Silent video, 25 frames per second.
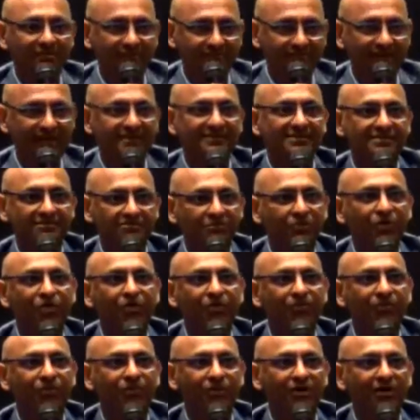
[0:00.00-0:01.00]
That's more
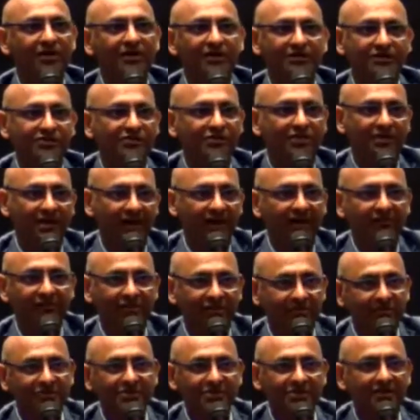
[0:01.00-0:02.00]
important than sort of having
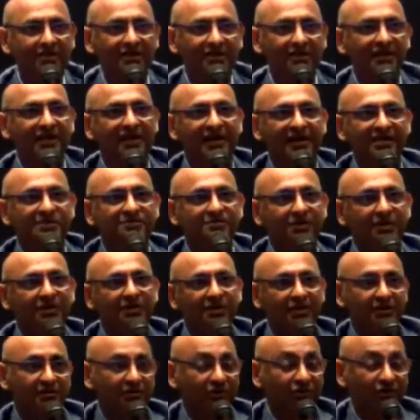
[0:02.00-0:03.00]
him sit in the class, being
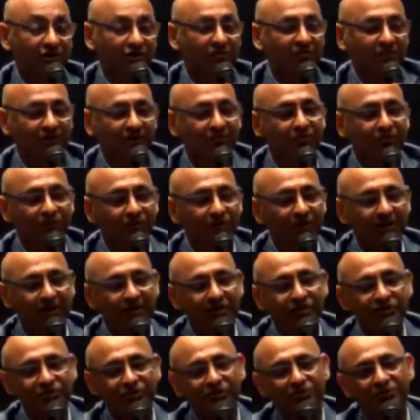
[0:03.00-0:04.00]
him or her being bored in
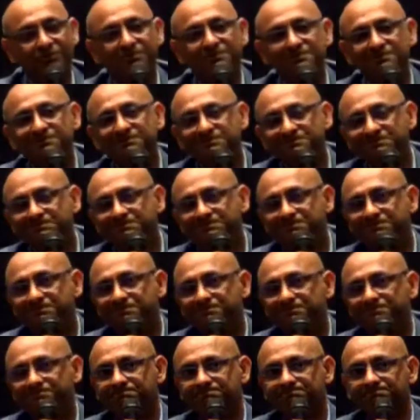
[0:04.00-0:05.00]
the school.
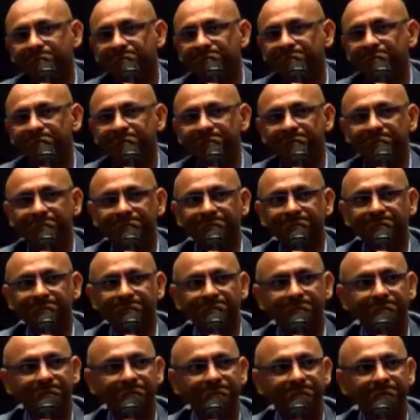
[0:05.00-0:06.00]
So we have one
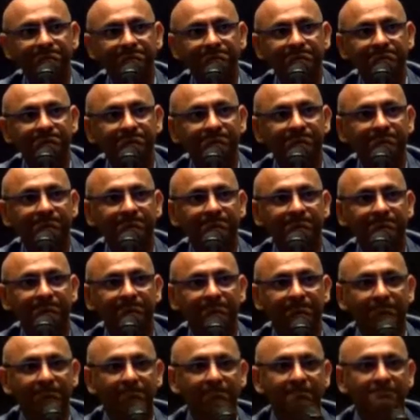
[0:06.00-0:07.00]
last question.
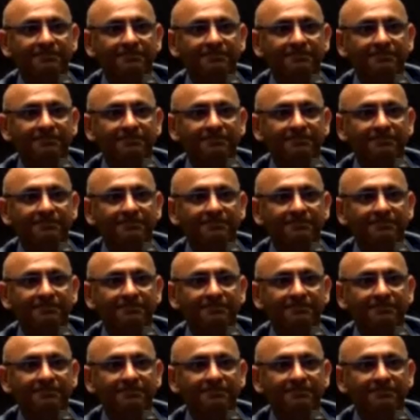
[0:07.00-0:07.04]
Yeah.